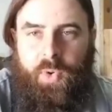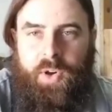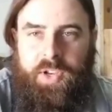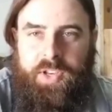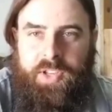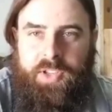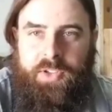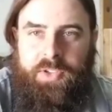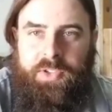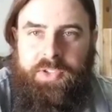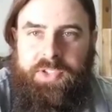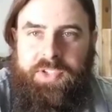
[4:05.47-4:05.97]

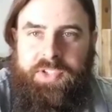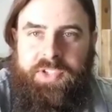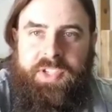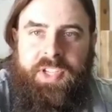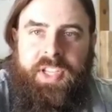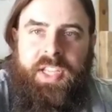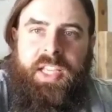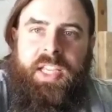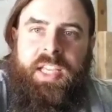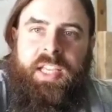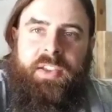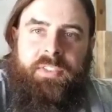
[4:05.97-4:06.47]
use
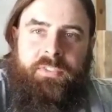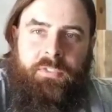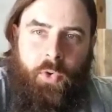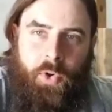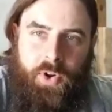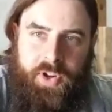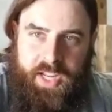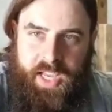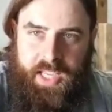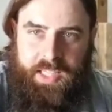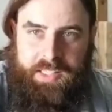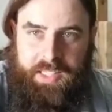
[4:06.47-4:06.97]
for
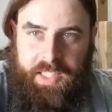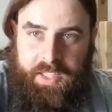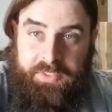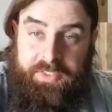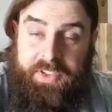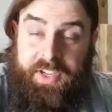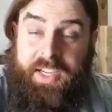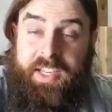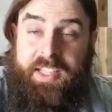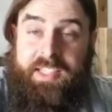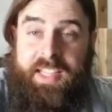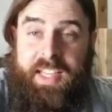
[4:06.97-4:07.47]
deadlift.
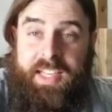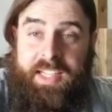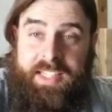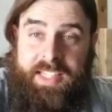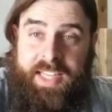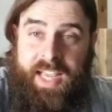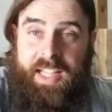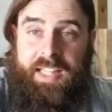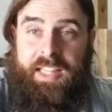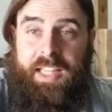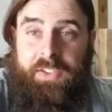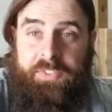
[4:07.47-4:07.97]
It is a
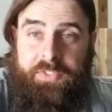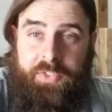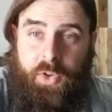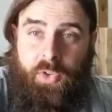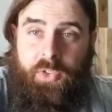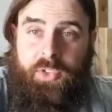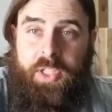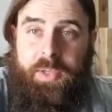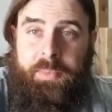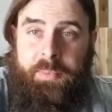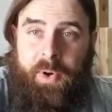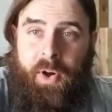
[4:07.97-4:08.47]
deadlift
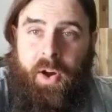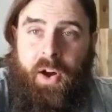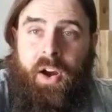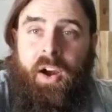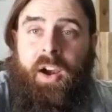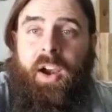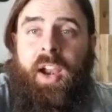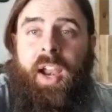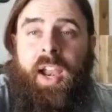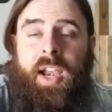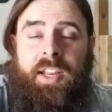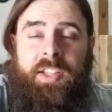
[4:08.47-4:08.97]
only bar
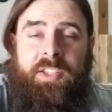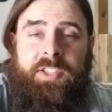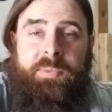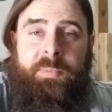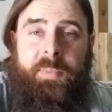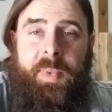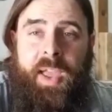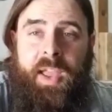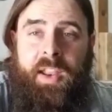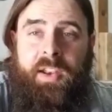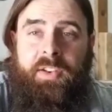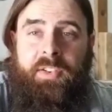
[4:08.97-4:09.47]
and is
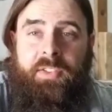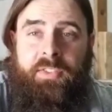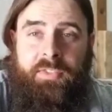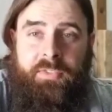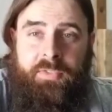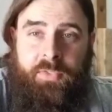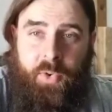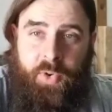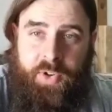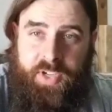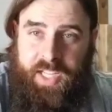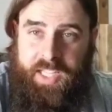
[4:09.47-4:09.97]
meant
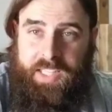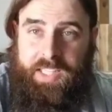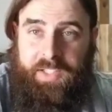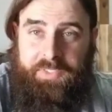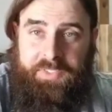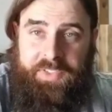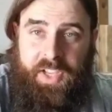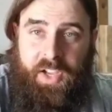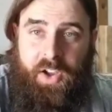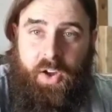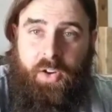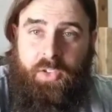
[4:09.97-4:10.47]
for
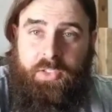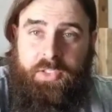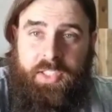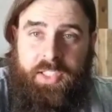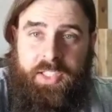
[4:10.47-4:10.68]
deadlifting only.